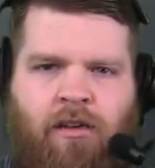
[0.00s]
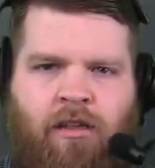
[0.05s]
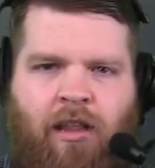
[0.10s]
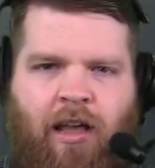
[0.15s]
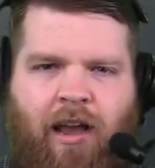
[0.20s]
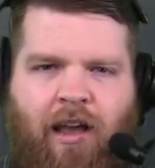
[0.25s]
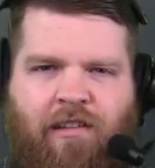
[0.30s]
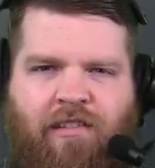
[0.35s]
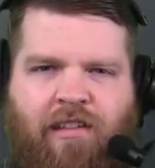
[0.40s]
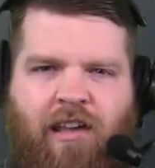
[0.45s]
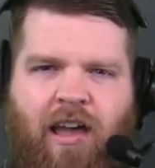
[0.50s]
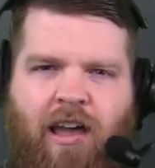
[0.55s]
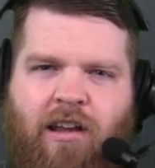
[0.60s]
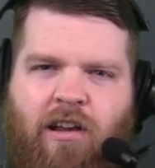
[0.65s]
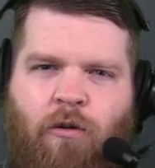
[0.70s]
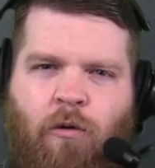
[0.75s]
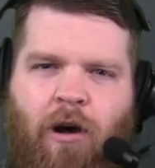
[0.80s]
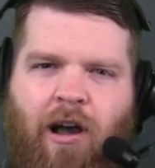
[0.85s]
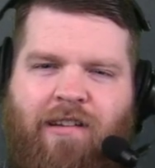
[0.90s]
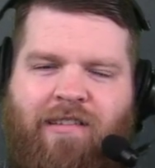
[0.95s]
Like I said,
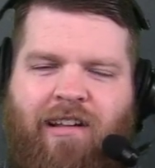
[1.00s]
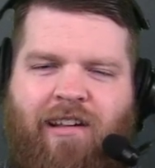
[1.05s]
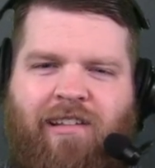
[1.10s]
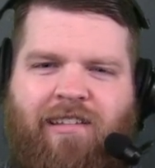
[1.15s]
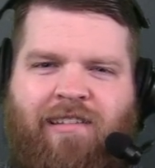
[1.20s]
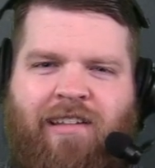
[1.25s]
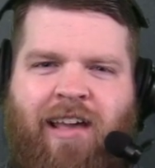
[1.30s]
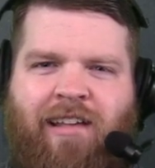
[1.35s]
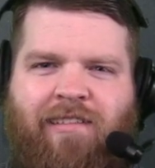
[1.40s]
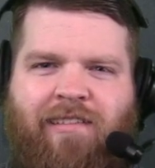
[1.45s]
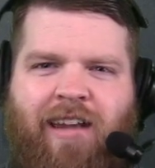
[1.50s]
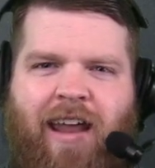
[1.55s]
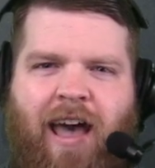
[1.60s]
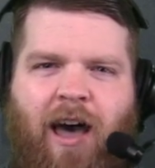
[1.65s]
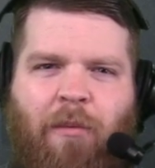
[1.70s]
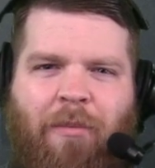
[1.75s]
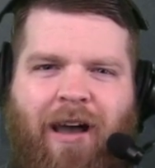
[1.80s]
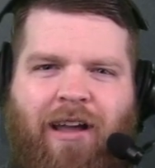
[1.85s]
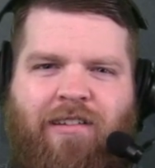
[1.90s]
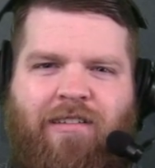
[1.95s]
you're watching Saints
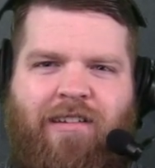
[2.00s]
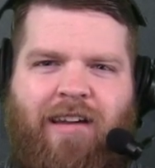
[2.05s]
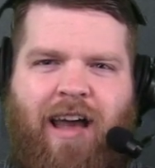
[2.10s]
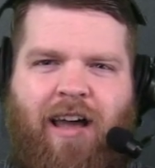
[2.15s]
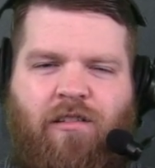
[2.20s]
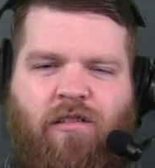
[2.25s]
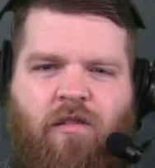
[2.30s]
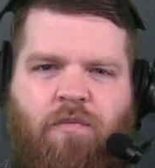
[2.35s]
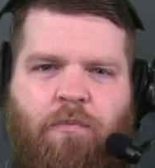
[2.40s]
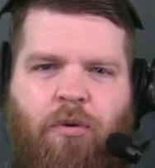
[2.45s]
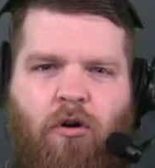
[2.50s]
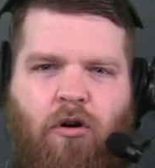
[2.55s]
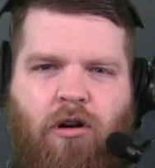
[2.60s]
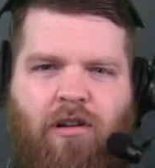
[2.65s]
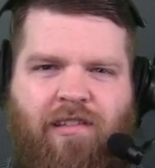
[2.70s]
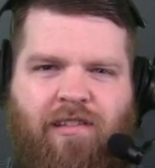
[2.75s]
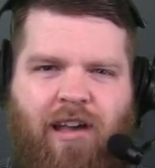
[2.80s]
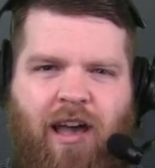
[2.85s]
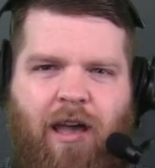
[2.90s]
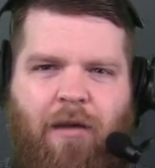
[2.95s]
Now by Chat
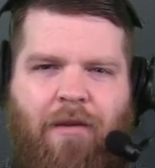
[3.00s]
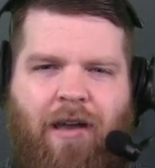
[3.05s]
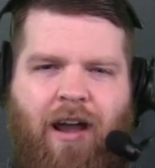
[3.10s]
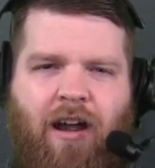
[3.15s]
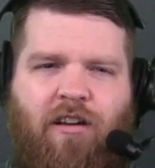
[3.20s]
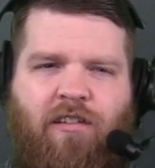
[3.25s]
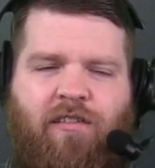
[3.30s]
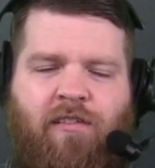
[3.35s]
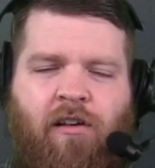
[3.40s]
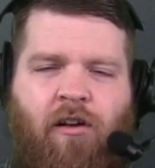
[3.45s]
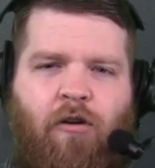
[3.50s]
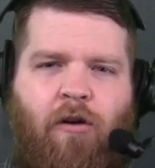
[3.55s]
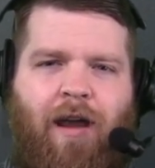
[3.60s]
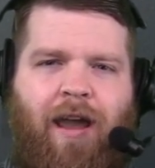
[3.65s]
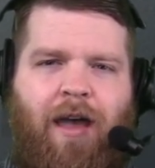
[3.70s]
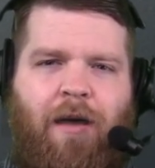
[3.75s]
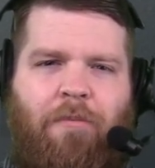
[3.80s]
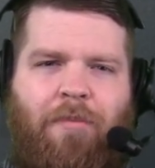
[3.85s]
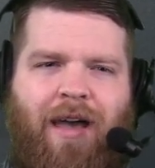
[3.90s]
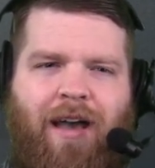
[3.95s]
Sports. I'm Harrison
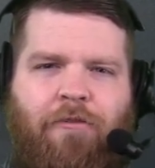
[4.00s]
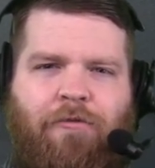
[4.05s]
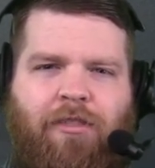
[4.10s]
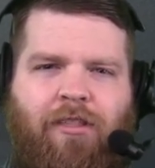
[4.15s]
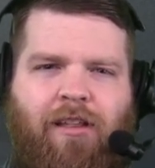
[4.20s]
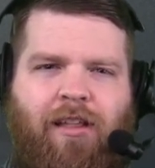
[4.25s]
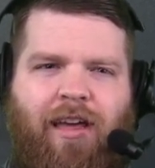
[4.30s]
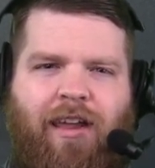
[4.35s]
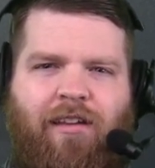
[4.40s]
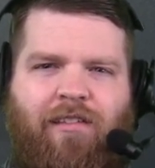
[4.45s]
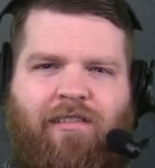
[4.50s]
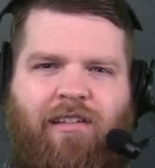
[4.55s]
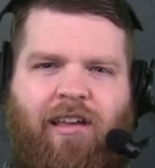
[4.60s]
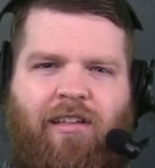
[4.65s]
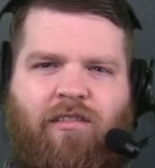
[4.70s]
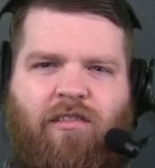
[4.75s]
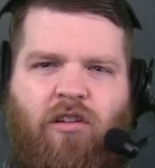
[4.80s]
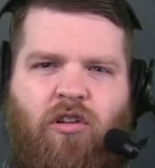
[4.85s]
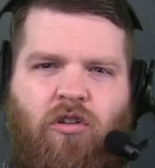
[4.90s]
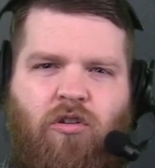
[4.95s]
Graham, back with the latest
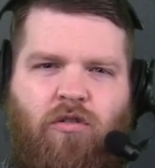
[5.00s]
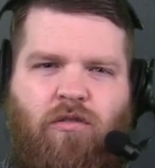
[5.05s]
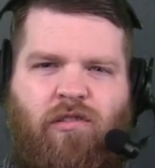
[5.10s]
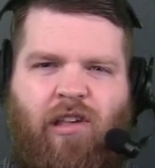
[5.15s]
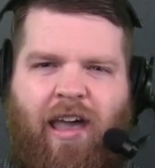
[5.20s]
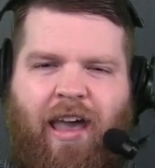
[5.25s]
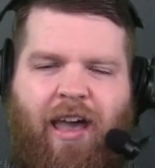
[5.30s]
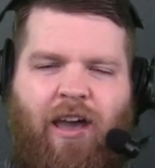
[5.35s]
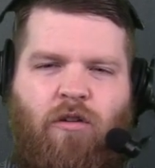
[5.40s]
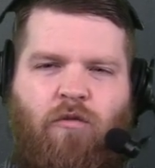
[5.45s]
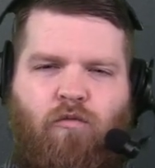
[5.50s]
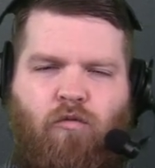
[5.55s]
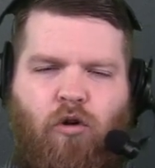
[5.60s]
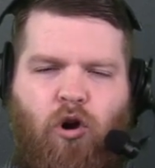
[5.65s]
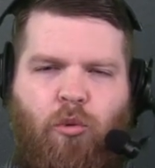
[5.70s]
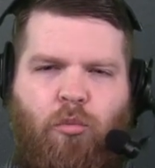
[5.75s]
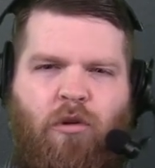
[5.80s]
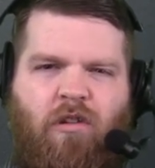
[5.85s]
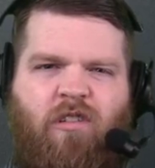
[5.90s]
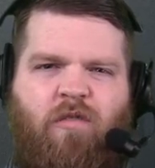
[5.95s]
Saints news and
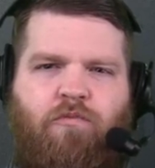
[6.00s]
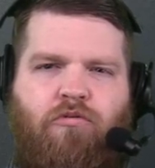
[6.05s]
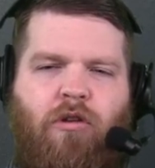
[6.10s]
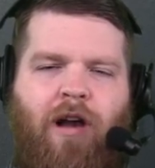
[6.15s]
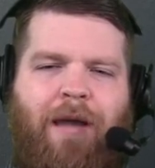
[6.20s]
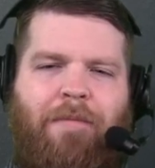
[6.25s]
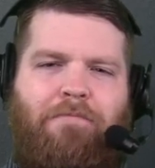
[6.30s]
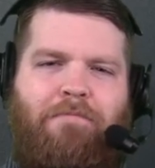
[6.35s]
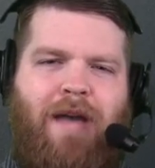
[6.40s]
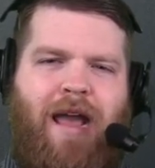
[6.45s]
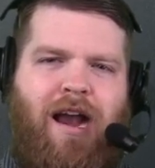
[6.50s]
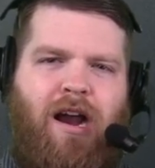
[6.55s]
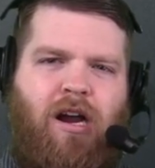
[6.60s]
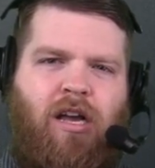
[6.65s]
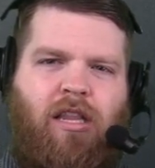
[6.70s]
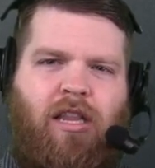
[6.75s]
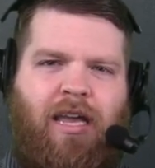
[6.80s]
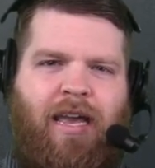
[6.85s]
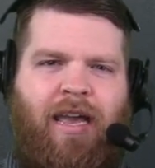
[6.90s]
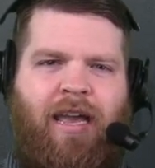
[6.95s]
rumors,
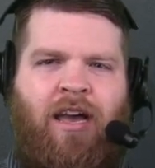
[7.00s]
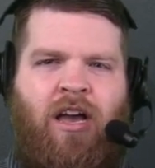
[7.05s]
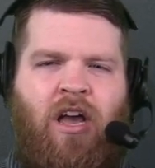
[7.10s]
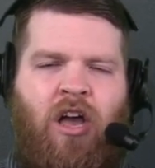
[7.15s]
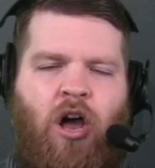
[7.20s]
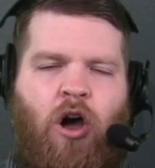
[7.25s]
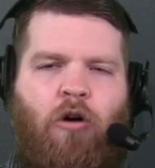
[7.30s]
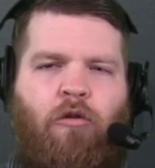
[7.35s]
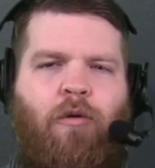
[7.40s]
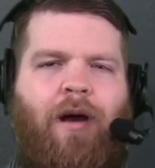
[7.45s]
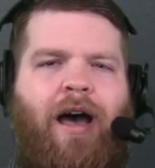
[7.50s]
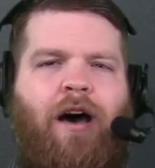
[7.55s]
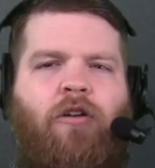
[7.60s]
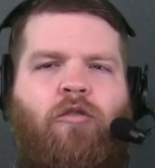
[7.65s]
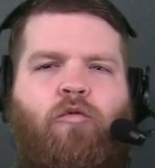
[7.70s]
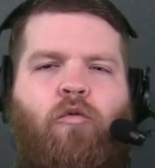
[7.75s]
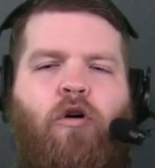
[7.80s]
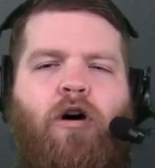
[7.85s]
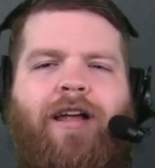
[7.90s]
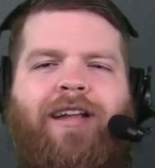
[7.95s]
primarily
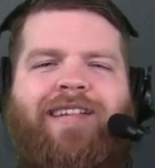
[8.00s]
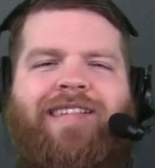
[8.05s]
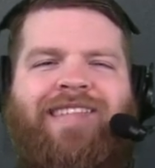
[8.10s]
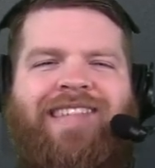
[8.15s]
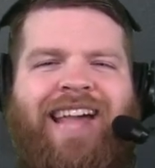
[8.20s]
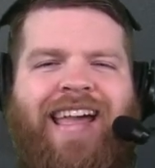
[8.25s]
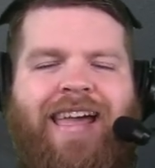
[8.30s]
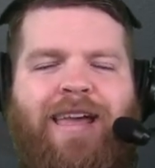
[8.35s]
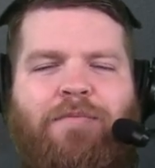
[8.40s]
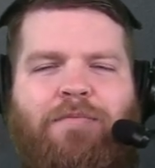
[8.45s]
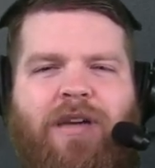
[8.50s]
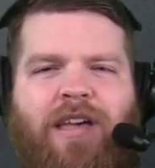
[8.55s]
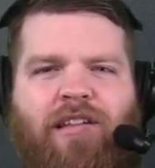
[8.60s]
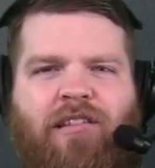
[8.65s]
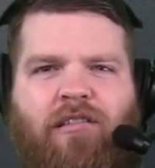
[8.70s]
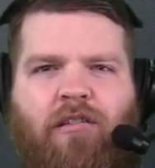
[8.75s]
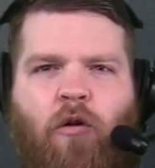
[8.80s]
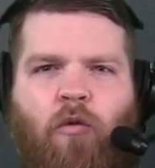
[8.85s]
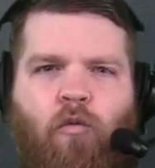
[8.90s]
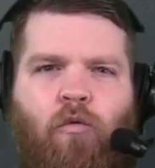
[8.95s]
around one
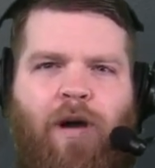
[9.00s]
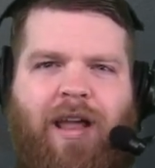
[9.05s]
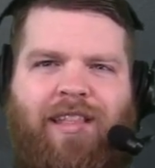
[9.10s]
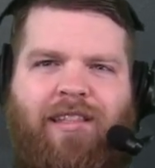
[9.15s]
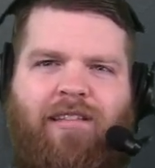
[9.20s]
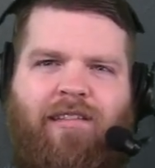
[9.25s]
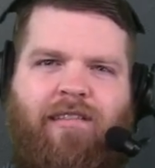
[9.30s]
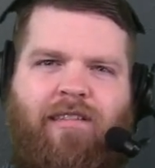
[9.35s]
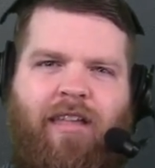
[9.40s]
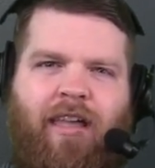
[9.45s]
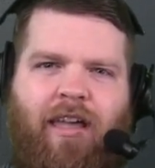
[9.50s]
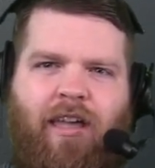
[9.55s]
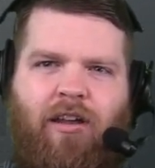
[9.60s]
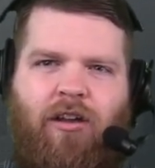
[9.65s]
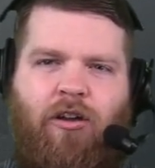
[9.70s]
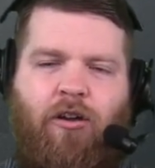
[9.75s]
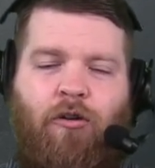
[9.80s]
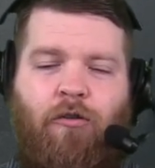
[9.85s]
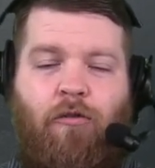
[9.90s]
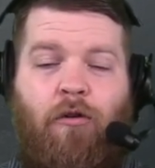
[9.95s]
Jameis Winston,
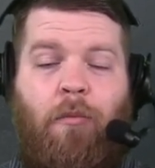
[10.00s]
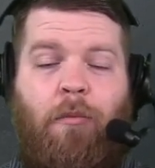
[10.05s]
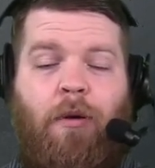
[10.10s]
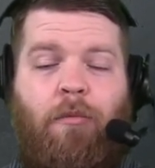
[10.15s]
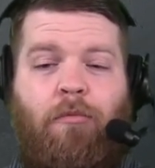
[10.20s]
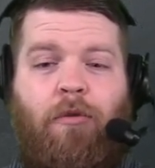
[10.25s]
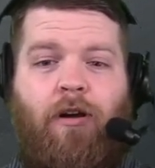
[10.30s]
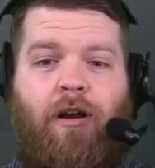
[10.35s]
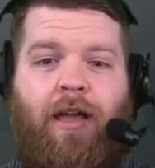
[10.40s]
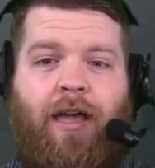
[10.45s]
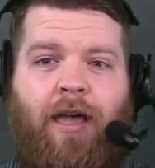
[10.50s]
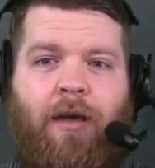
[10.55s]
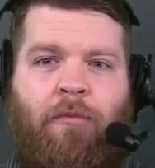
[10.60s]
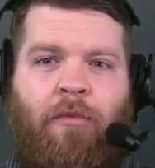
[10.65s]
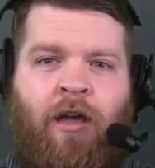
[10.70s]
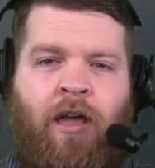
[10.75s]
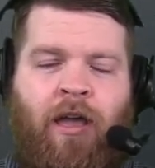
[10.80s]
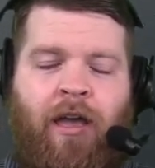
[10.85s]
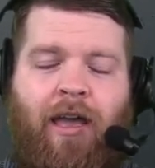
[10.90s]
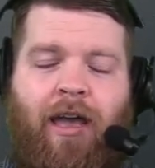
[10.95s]
who, remember him?
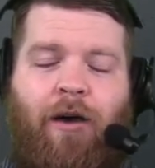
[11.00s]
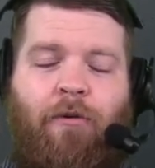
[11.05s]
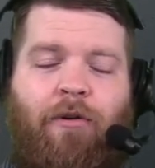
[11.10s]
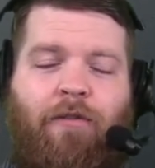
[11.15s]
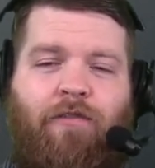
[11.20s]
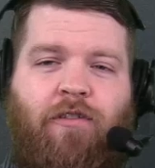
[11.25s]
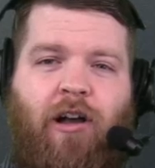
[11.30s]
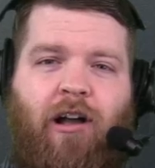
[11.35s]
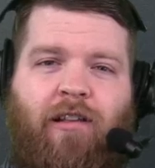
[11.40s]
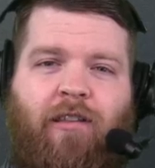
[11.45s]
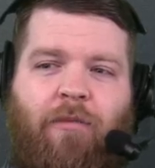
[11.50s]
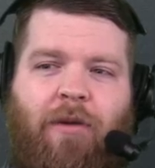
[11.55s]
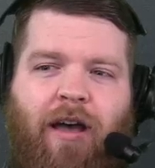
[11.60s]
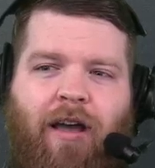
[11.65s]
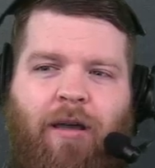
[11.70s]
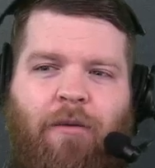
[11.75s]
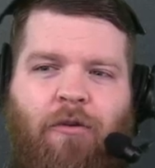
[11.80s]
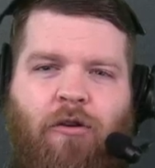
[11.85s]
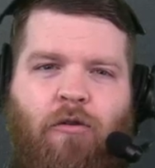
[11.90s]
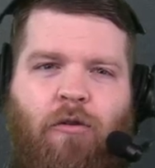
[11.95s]
Yeah, we've talked
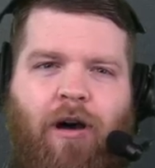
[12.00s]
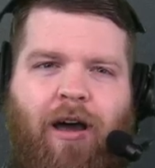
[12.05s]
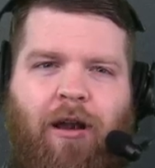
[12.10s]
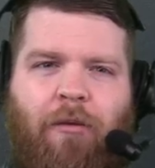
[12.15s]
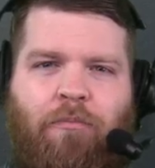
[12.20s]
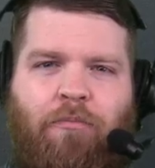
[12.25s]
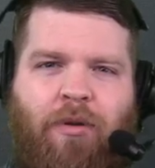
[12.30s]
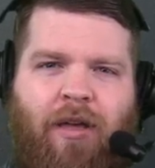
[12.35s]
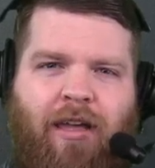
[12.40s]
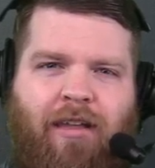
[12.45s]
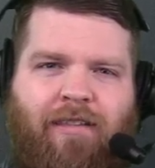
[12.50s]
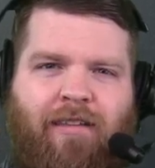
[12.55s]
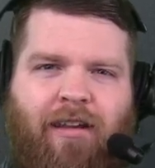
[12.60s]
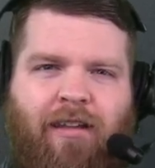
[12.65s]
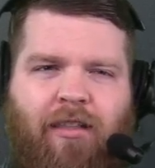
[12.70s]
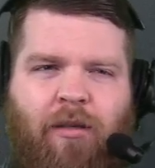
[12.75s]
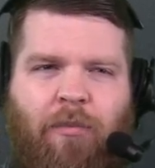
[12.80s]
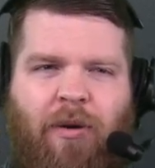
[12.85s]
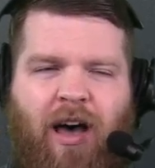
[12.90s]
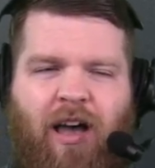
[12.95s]
about him quite a bit
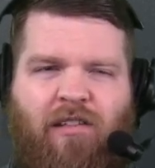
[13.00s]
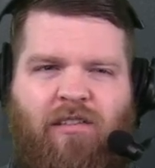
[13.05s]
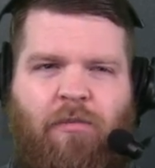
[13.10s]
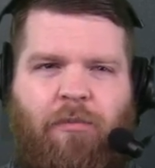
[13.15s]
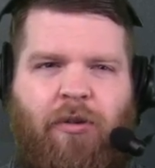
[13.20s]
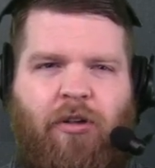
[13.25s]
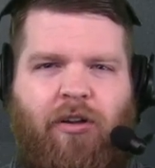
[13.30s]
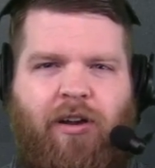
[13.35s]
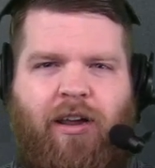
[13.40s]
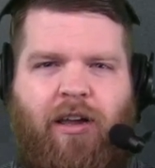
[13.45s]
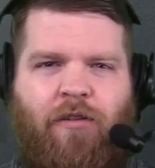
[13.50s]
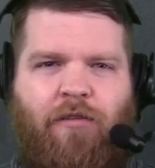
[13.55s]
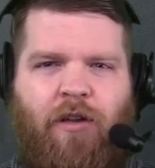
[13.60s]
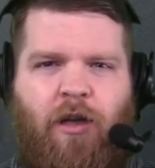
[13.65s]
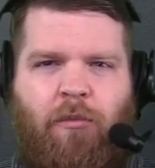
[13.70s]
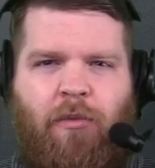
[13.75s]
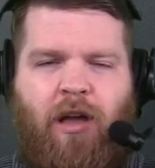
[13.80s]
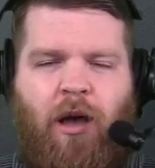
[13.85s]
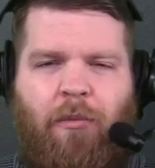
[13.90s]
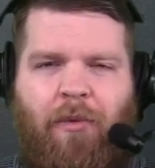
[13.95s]
and the possibility of
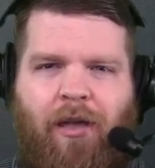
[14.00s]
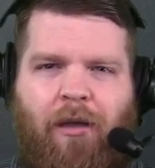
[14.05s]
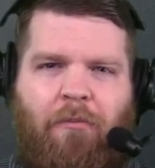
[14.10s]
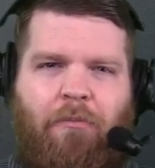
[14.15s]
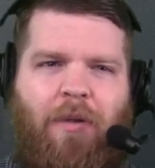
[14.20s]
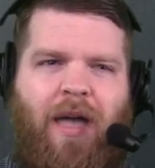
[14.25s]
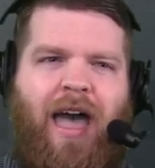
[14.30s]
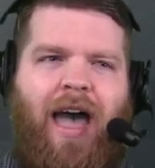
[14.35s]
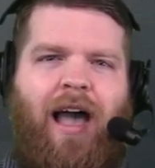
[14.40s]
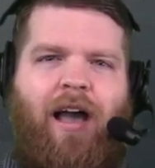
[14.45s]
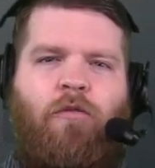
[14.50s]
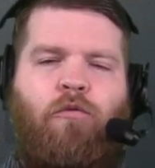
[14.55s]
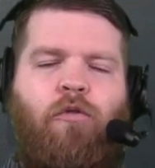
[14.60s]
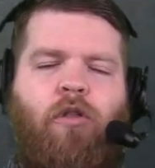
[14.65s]
him coming back.